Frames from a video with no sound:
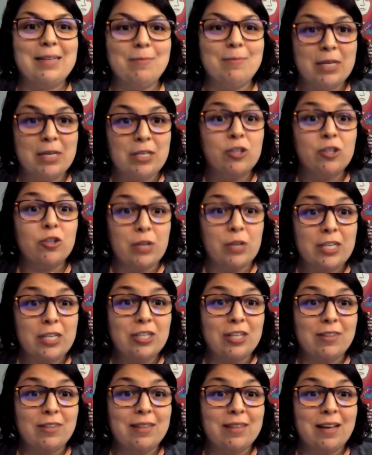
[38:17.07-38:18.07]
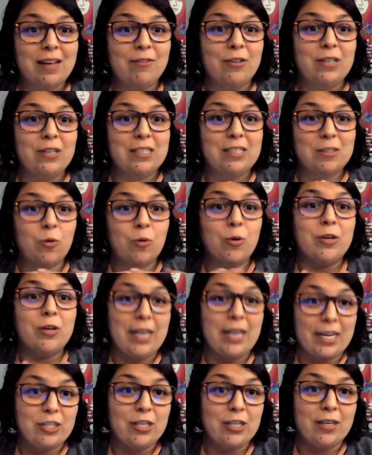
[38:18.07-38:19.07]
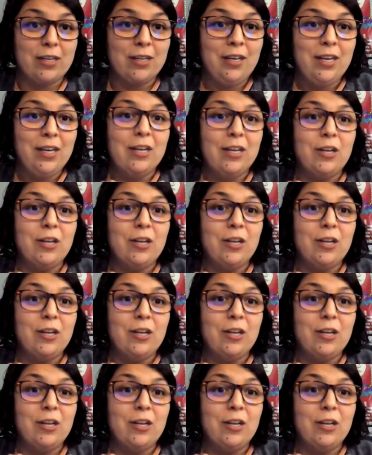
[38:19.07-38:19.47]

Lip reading: administration level is coordination.